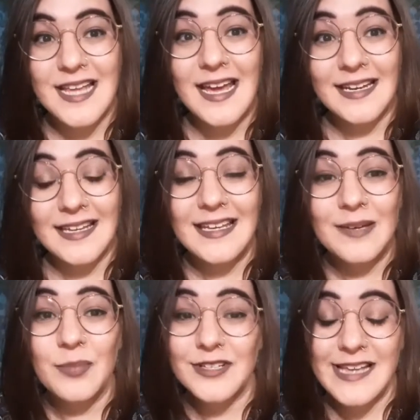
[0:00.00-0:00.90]
and he
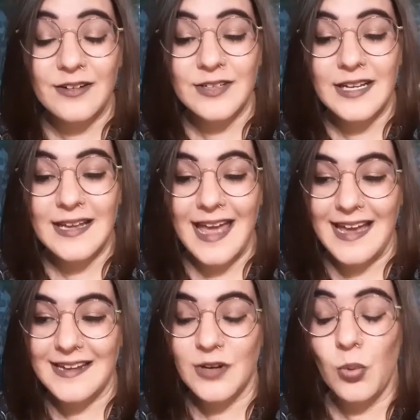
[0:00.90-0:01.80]
puts out
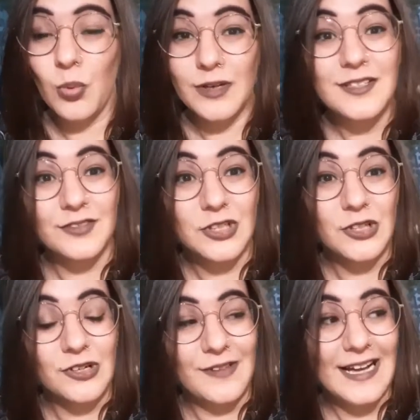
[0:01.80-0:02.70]
an warrant for
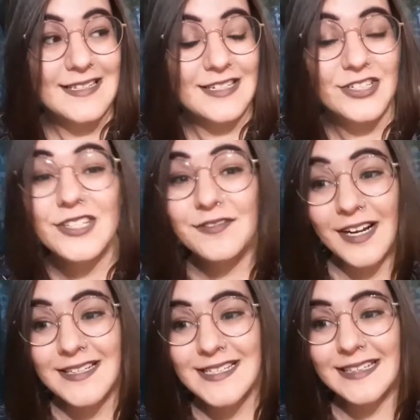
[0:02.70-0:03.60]
her arrest, and she
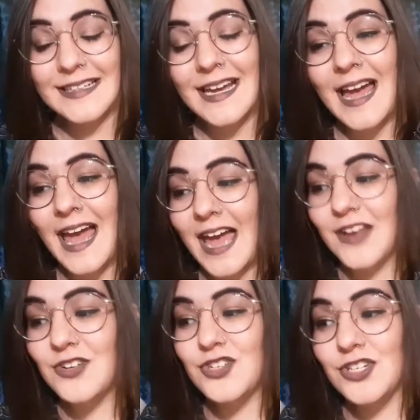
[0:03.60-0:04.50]
finds it,
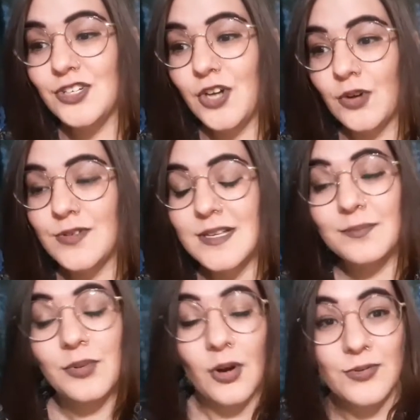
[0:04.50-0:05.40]
and she goes and
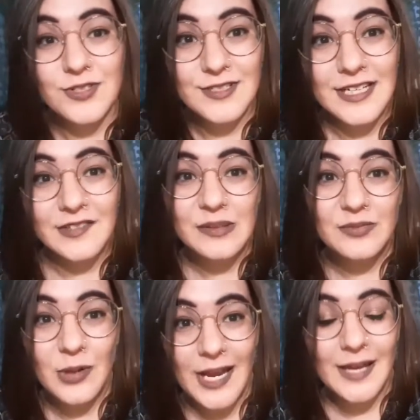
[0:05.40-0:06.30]
prones herself
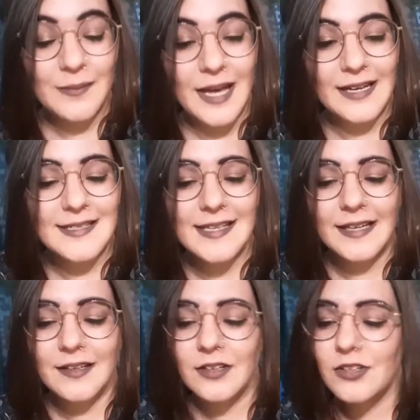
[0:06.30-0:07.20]
before him and is
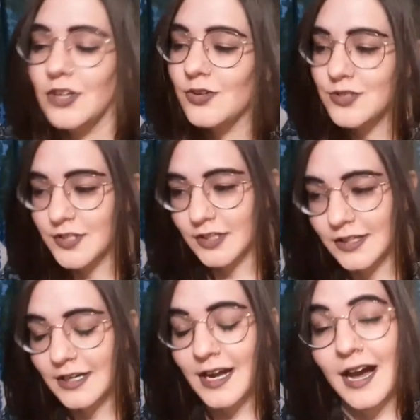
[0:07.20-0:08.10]
like, no, sir,
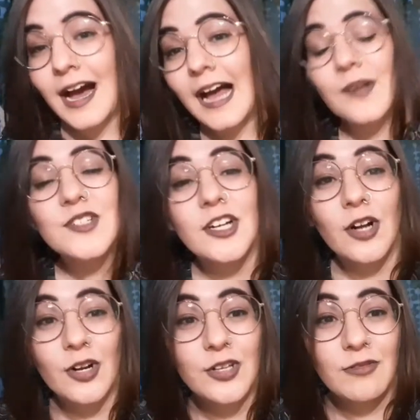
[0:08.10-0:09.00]
I was not
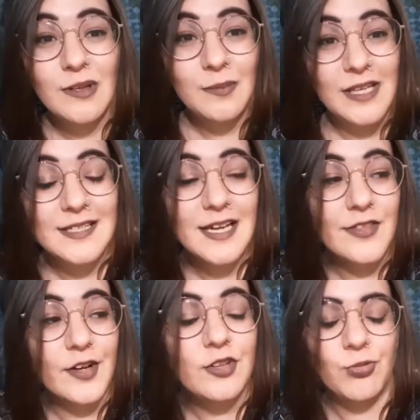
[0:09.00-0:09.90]
arguing because I
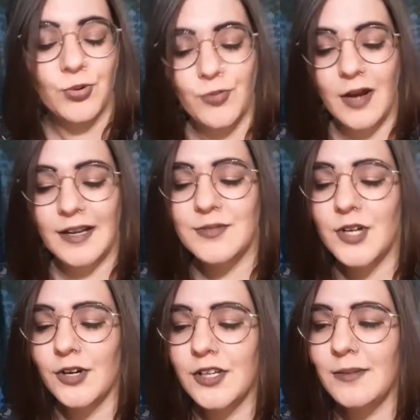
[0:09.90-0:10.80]
thought you were wrong. I was
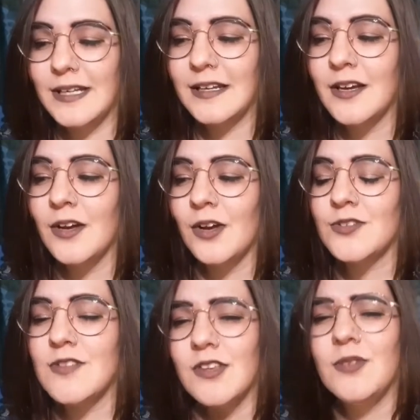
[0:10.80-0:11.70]
arguing
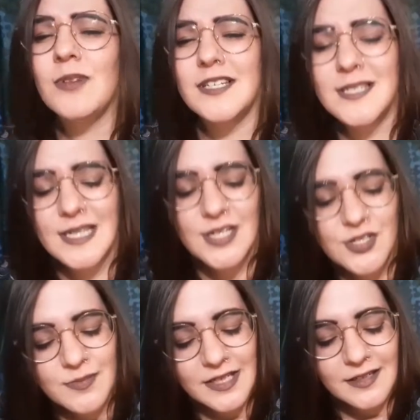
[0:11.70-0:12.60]
so you could teach
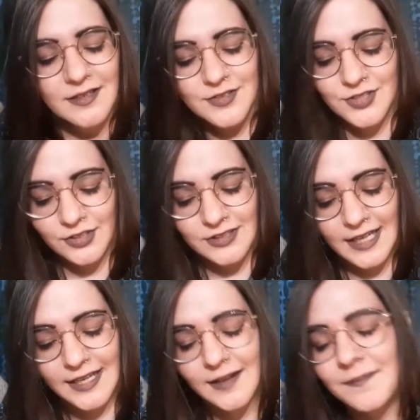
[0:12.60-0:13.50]
me. Sir,
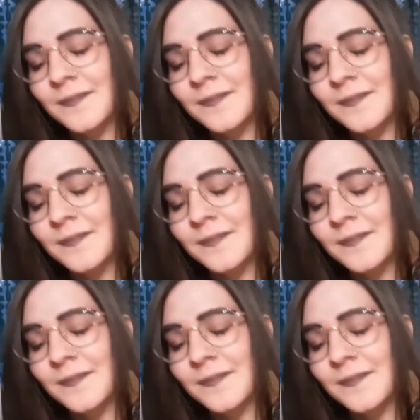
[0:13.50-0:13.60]
like,